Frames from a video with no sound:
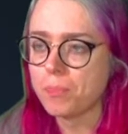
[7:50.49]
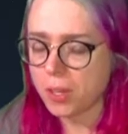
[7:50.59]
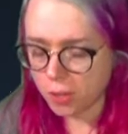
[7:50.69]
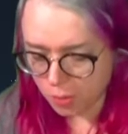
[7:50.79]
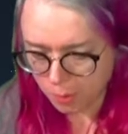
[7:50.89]
I
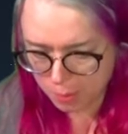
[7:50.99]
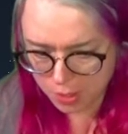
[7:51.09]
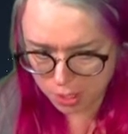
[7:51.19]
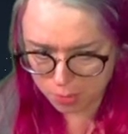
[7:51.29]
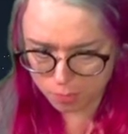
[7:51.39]
don't know. Maybe
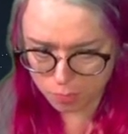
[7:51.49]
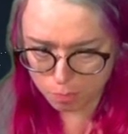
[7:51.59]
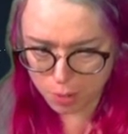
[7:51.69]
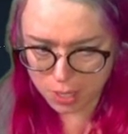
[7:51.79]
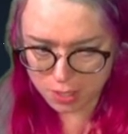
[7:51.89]
I can
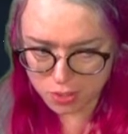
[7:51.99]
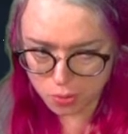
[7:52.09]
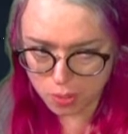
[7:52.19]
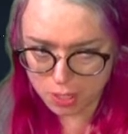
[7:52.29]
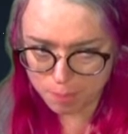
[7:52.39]
bite into
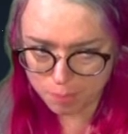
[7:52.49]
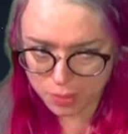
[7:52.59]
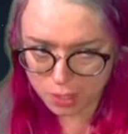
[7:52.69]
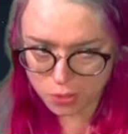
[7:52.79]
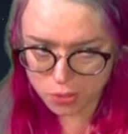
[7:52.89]
one
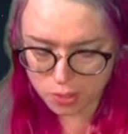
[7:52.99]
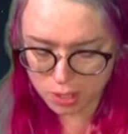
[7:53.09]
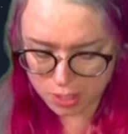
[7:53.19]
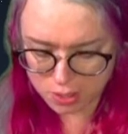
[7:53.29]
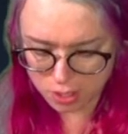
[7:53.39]
and I'll show you
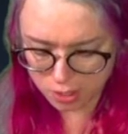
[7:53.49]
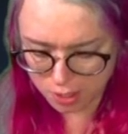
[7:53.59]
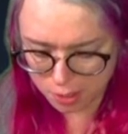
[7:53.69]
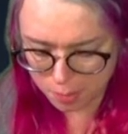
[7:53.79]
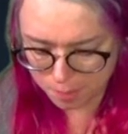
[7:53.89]
the interior.